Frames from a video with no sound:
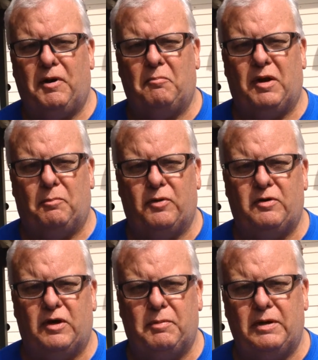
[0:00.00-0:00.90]
Parramatta
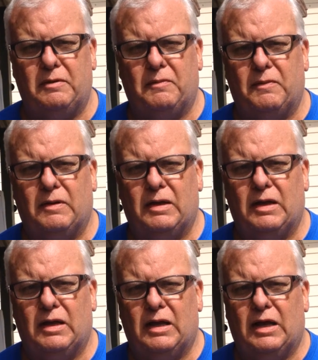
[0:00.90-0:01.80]
beekeeping
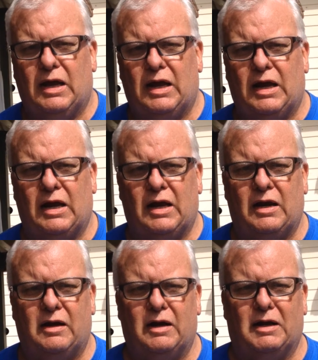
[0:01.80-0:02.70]

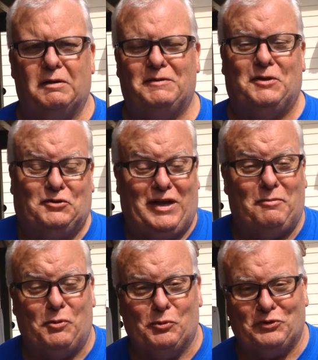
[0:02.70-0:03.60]
and did the
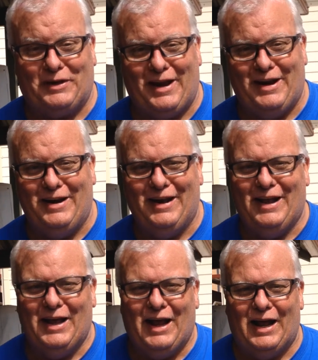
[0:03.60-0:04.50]
same course again.
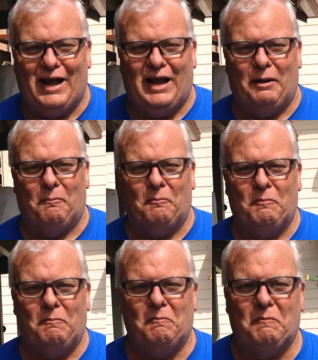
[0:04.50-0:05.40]
Once
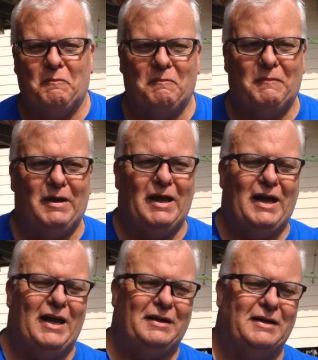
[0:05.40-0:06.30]

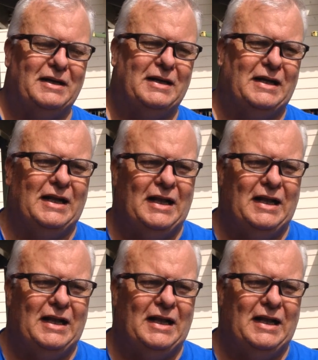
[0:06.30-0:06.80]
I